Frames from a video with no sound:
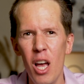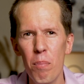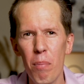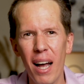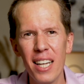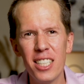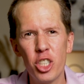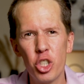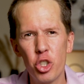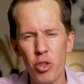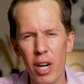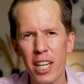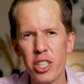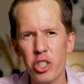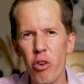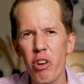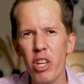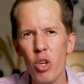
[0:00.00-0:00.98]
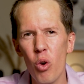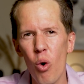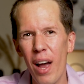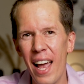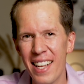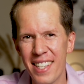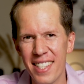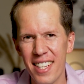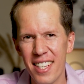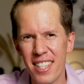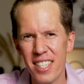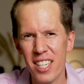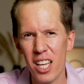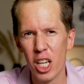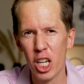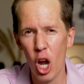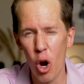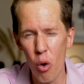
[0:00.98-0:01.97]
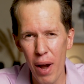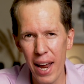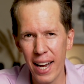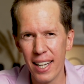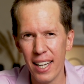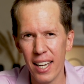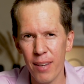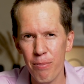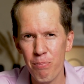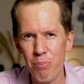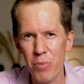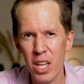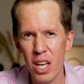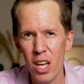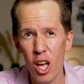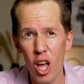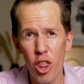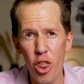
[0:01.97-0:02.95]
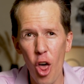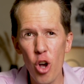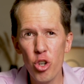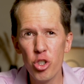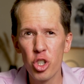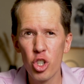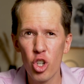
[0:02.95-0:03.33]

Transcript: by structuring your assets correctly. Those